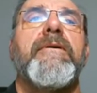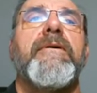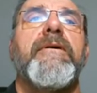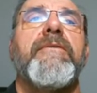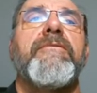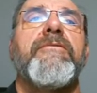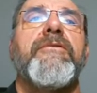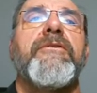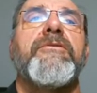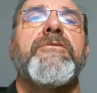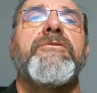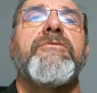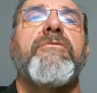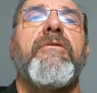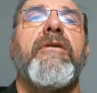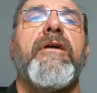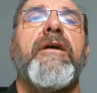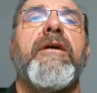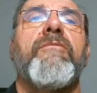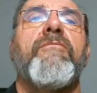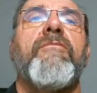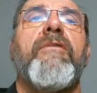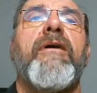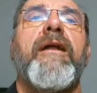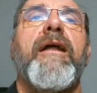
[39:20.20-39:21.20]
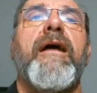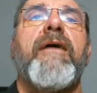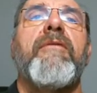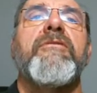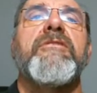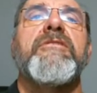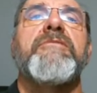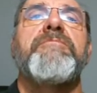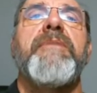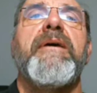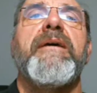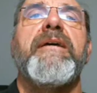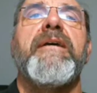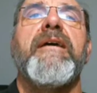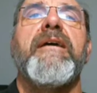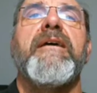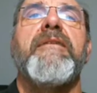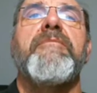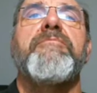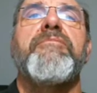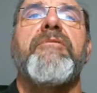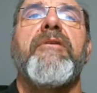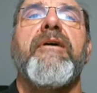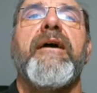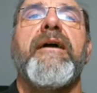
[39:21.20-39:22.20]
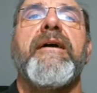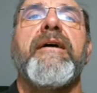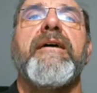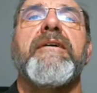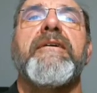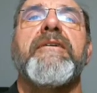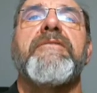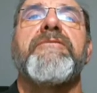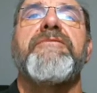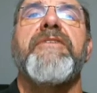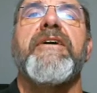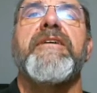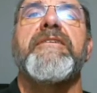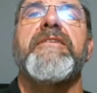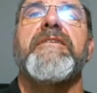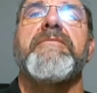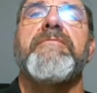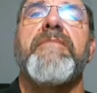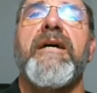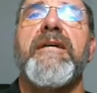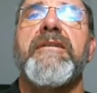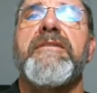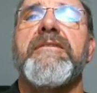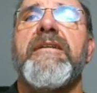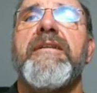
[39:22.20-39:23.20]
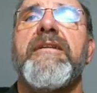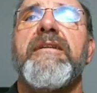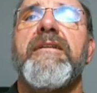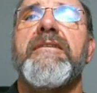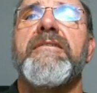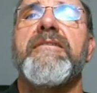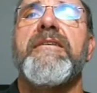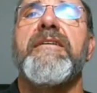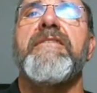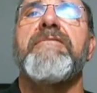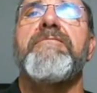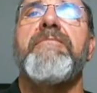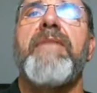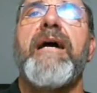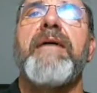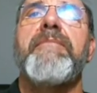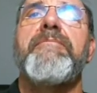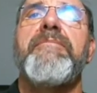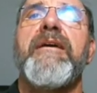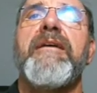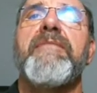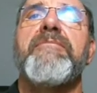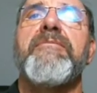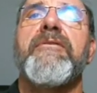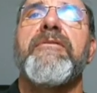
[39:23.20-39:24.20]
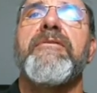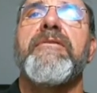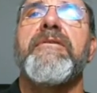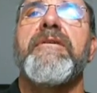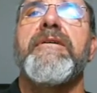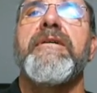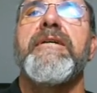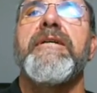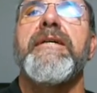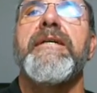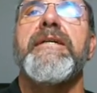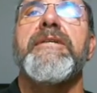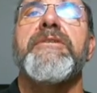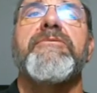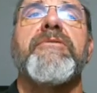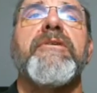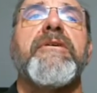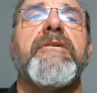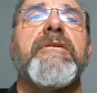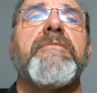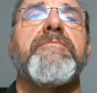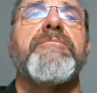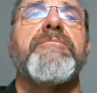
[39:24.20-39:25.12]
verse 20. And while I was speaking and praying and confessing my sin and the sin of my people, Israel, and